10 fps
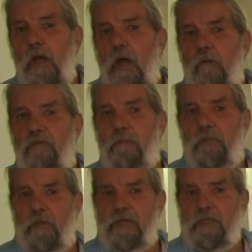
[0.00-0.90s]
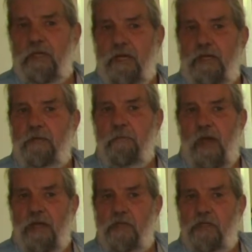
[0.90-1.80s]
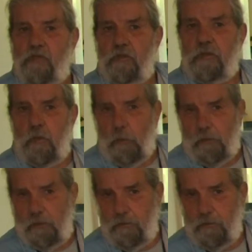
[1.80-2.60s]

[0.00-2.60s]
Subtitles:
of the building that I admired as a youth.